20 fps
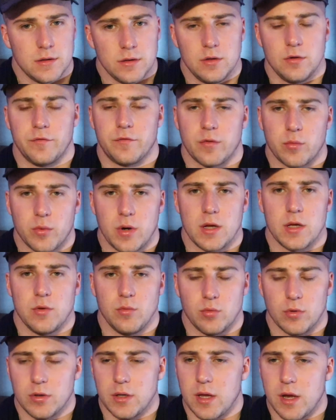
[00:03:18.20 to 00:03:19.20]
you for what
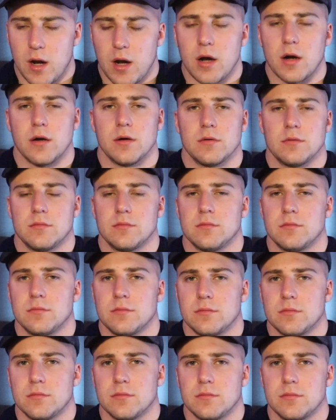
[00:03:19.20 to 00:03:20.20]
you really are.
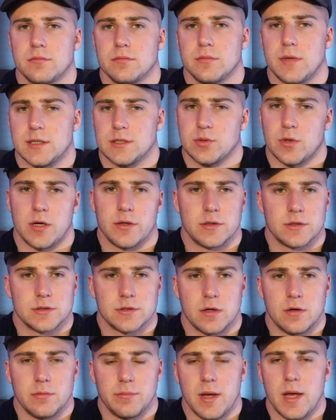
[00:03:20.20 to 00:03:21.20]
That's why they're
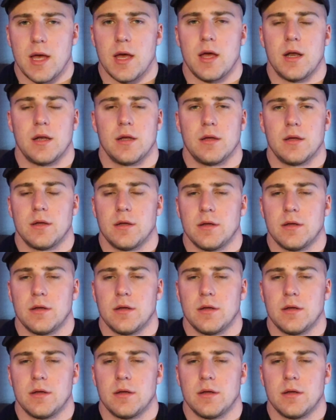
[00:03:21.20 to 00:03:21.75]
so mad.